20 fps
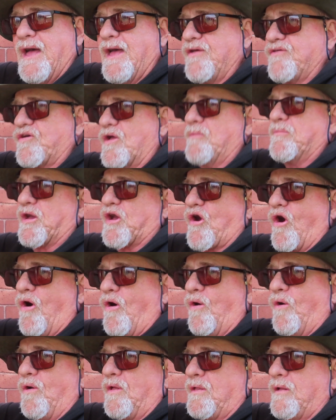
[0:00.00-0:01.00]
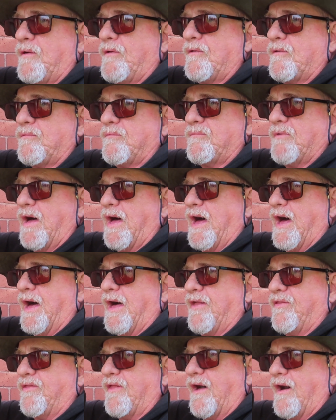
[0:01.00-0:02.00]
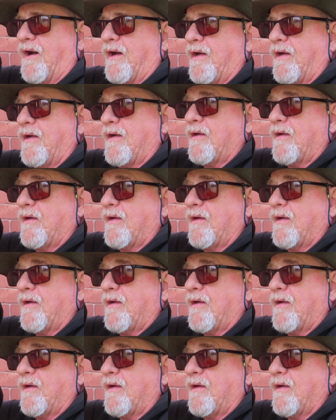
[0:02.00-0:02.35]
He's going to be cold, and uh,